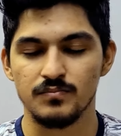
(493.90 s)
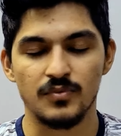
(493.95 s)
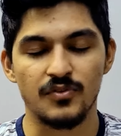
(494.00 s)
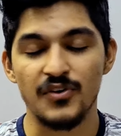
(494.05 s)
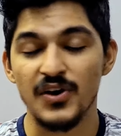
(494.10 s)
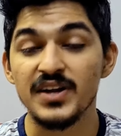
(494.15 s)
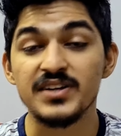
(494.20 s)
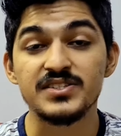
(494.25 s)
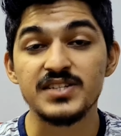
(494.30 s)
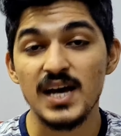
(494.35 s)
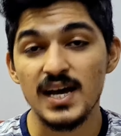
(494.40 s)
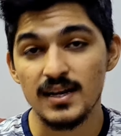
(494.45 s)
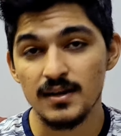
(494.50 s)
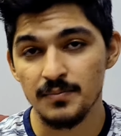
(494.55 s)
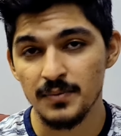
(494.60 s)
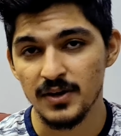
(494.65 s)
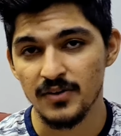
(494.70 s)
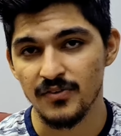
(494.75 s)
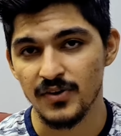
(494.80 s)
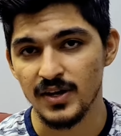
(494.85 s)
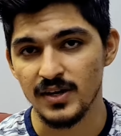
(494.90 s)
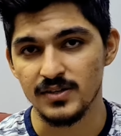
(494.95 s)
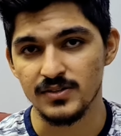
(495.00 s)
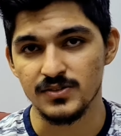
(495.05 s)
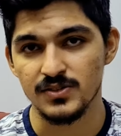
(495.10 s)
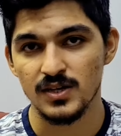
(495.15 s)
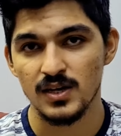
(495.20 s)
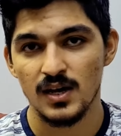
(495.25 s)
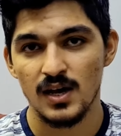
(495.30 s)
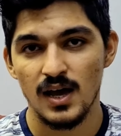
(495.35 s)
great dynamic range,
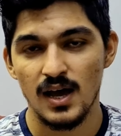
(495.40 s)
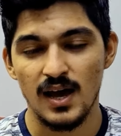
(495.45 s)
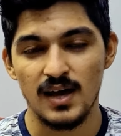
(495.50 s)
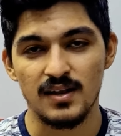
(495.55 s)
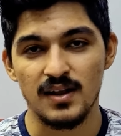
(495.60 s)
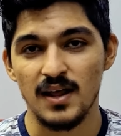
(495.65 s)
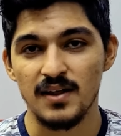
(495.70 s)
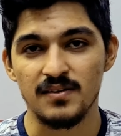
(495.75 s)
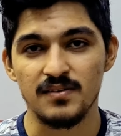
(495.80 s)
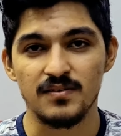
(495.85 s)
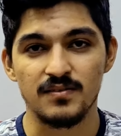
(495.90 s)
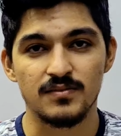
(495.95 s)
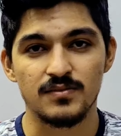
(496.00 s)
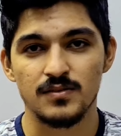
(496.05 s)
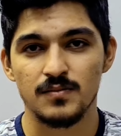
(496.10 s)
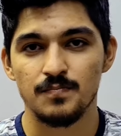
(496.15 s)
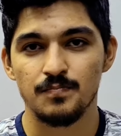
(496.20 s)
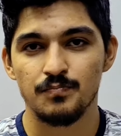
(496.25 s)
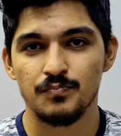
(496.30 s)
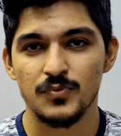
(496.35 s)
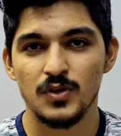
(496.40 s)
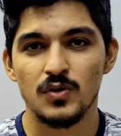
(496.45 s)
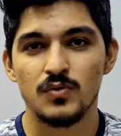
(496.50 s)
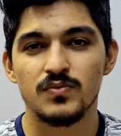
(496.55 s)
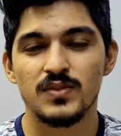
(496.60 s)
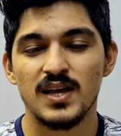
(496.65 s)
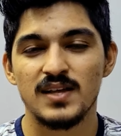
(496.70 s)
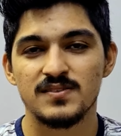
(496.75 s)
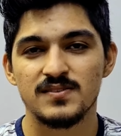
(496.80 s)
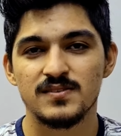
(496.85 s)
and you know
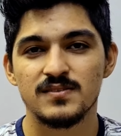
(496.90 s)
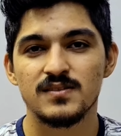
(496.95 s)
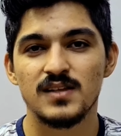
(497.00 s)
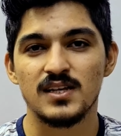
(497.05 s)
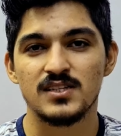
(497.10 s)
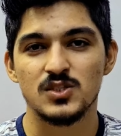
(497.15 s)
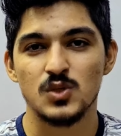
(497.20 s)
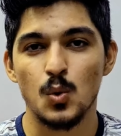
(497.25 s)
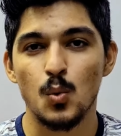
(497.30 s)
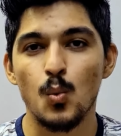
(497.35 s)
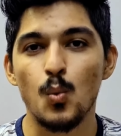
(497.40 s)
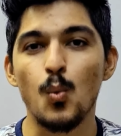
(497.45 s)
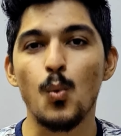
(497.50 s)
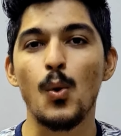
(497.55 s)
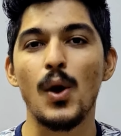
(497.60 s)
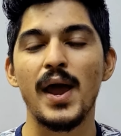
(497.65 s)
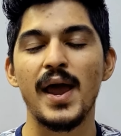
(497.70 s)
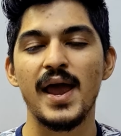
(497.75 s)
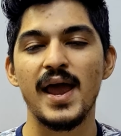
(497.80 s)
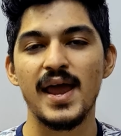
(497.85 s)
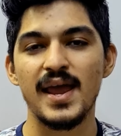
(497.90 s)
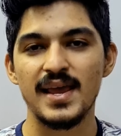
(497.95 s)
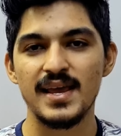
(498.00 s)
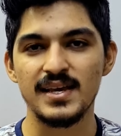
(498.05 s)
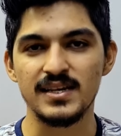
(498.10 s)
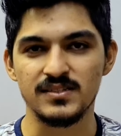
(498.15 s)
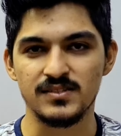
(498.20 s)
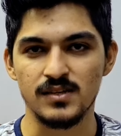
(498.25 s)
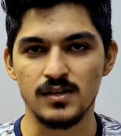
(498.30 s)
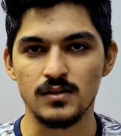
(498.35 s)
that's way
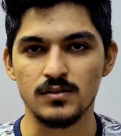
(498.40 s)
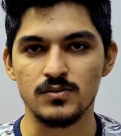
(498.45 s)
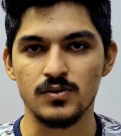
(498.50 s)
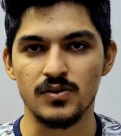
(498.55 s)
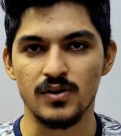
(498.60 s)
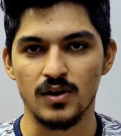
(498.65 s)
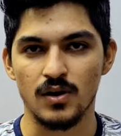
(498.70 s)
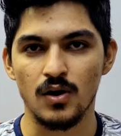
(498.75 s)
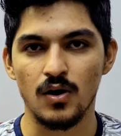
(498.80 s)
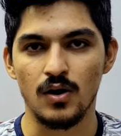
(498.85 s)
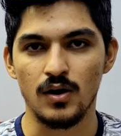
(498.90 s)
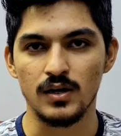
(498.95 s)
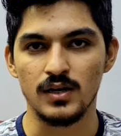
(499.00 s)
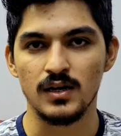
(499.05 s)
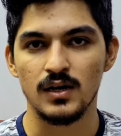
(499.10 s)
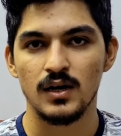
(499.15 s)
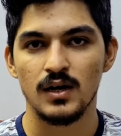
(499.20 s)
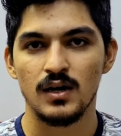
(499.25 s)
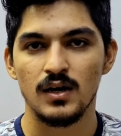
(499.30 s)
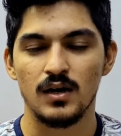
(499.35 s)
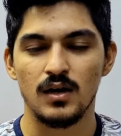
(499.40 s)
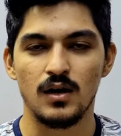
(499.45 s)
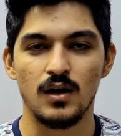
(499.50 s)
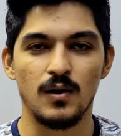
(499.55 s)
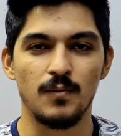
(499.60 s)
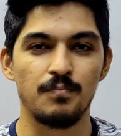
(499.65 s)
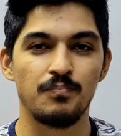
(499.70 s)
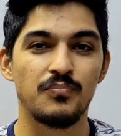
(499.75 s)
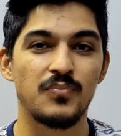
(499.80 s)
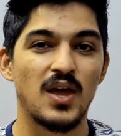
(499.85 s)
easier to record
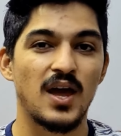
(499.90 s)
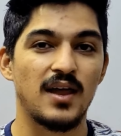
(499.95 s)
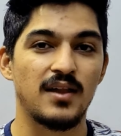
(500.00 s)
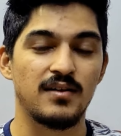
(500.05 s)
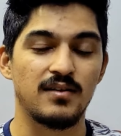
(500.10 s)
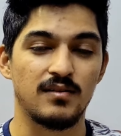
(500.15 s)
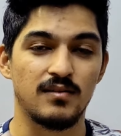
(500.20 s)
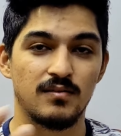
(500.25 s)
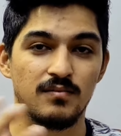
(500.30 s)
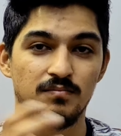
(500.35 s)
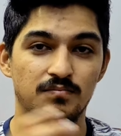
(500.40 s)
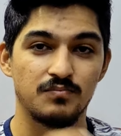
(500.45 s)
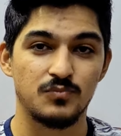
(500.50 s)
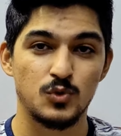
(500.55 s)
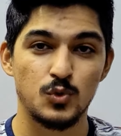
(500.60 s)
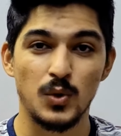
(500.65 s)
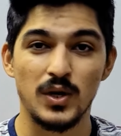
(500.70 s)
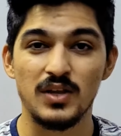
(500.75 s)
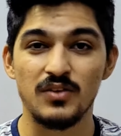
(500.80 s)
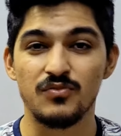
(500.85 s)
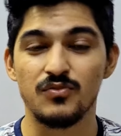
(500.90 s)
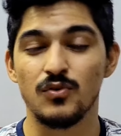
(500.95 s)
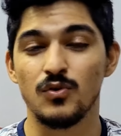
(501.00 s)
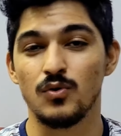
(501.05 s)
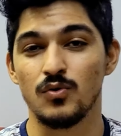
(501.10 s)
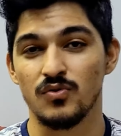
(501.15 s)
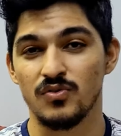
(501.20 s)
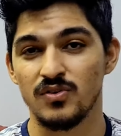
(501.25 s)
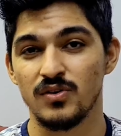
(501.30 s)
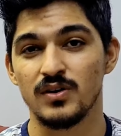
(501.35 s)
than 24,
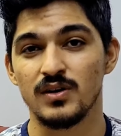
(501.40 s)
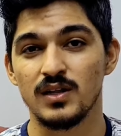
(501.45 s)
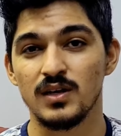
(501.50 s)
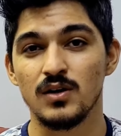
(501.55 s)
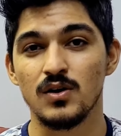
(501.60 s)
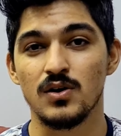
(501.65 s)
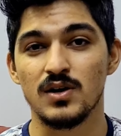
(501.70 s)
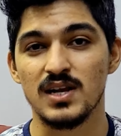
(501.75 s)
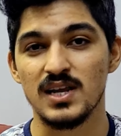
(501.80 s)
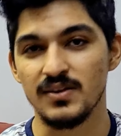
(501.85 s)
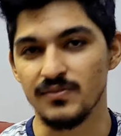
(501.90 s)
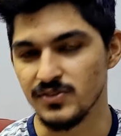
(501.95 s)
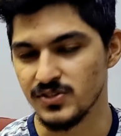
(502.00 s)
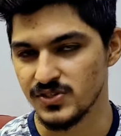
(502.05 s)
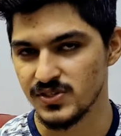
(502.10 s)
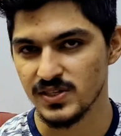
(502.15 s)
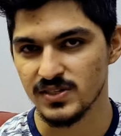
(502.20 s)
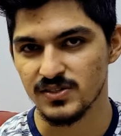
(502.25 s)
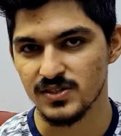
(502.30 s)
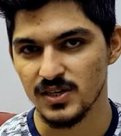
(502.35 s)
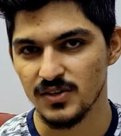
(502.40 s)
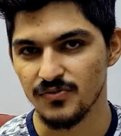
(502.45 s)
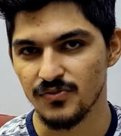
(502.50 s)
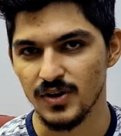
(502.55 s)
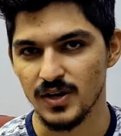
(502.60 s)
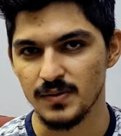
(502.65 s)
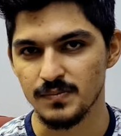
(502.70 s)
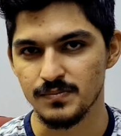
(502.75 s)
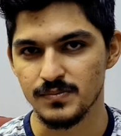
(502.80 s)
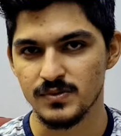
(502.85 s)
30 or even 60
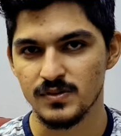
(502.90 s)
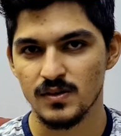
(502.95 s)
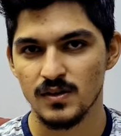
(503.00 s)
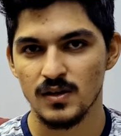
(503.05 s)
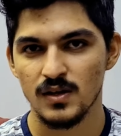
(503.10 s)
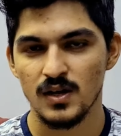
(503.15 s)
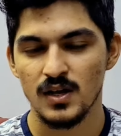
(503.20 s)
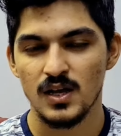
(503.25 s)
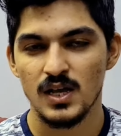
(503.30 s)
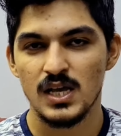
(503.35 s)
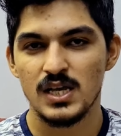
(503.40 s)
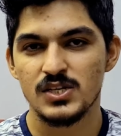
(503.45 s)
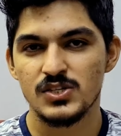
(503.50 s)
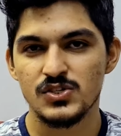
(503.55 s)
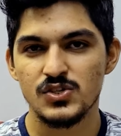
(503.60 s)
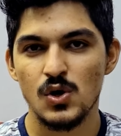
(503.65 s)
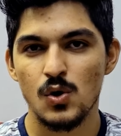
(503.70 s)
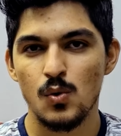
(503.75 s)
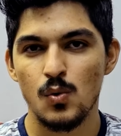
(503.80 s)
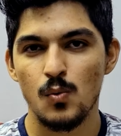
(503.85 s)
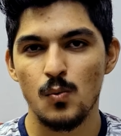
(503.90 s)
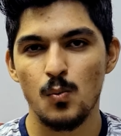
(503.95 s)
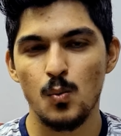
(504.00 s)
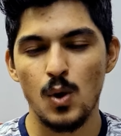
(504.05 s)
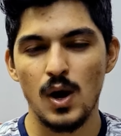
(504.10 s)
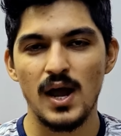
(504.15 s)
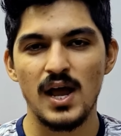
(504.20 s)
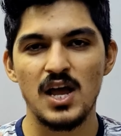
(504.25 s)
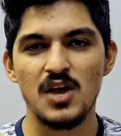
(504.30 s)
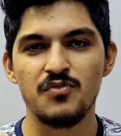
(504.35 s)
frames. So
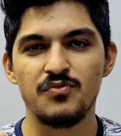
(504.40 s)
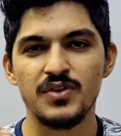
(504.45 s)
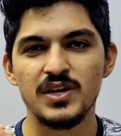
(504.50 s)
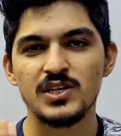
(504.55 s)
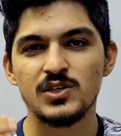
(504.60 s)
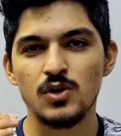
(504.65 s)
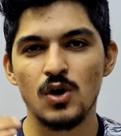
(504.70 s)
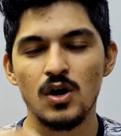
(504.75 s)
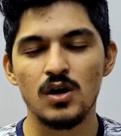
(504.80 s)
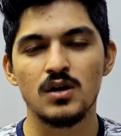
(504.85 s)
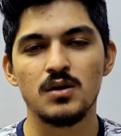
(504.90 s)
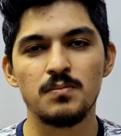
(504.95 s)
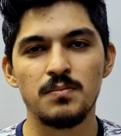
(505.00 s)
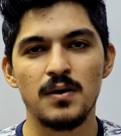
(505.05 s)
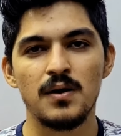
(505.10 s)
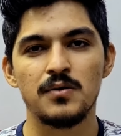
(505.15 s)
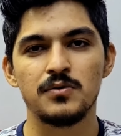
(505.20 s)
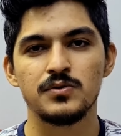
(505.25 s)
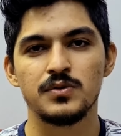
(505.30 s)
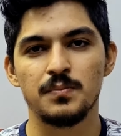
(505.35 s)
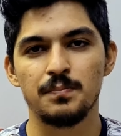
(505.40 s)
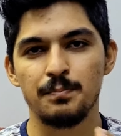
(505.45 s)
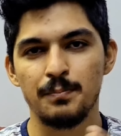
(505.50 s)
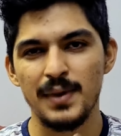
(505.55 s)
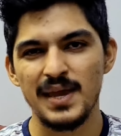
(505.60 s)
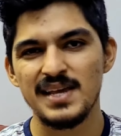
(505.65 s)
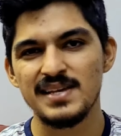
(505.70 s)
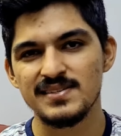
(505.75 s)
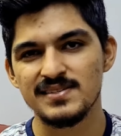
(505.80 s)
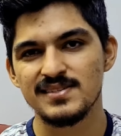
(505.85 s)
if we talk about the
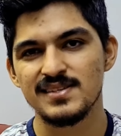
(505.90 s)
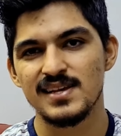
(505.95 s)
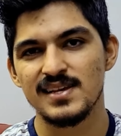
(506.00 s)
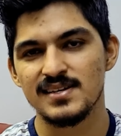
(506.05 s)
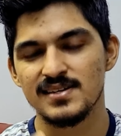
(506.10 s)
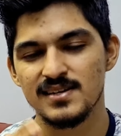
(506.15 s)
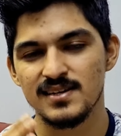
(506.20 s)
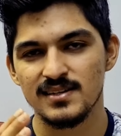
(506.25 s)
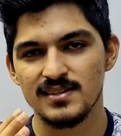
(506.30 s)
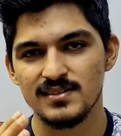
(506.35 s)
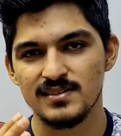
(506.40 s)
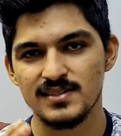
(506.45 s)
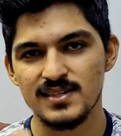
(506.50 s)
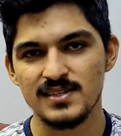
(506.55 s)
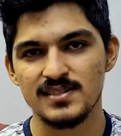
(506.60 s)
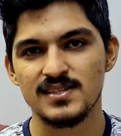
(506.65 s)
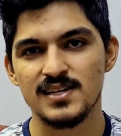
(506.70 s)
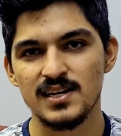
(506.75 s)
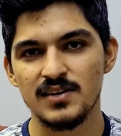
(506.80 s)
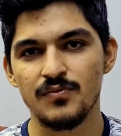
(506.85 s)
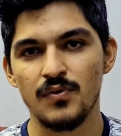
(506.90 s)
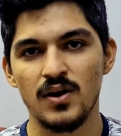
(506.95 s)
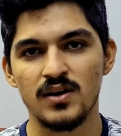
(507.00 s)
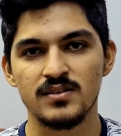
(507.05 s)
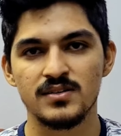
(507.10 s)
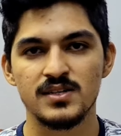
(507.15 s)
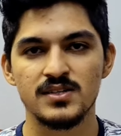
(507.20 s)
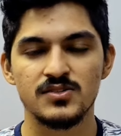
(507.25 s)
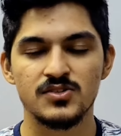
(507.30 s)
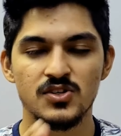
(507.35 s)
basic
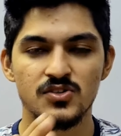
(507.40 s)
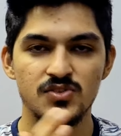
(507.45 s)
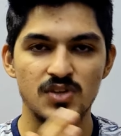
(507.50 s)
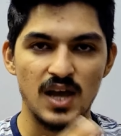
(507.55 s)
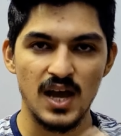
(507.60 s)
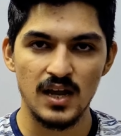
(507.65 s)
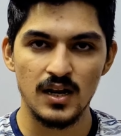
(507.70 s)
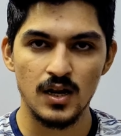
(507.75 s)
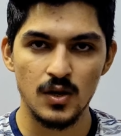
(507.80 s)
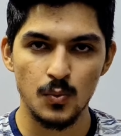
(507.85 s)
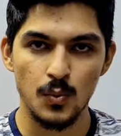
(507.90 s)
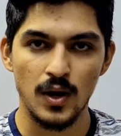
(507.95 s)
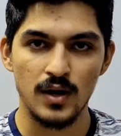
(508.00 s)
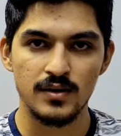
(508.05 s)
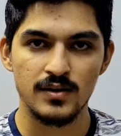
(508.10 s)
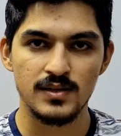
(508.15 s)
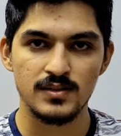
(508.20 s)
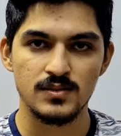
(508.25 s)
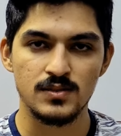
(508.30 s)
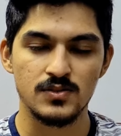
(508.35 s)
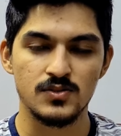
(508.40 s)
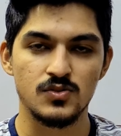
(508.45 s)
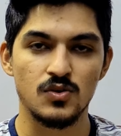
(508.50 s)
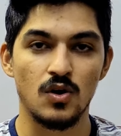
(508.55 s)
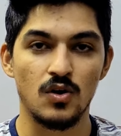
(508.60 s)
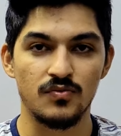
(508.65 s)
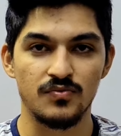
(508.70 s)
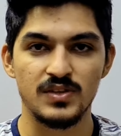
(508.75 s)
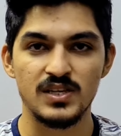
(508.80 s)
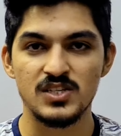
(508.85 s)
disadvantages and advantages
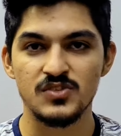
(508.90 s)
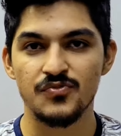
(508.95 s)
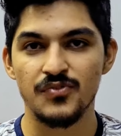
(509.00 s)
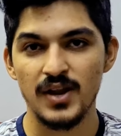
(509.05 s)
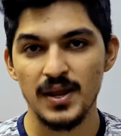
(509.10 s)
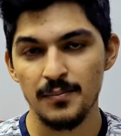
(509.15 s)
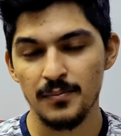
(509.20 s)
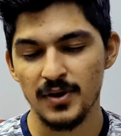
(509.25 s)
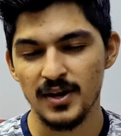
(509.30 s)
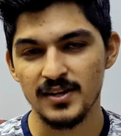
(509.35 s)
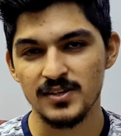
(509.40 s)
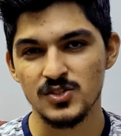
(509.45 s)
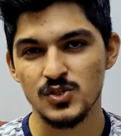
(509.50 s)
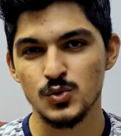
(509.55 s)
of these frame rates,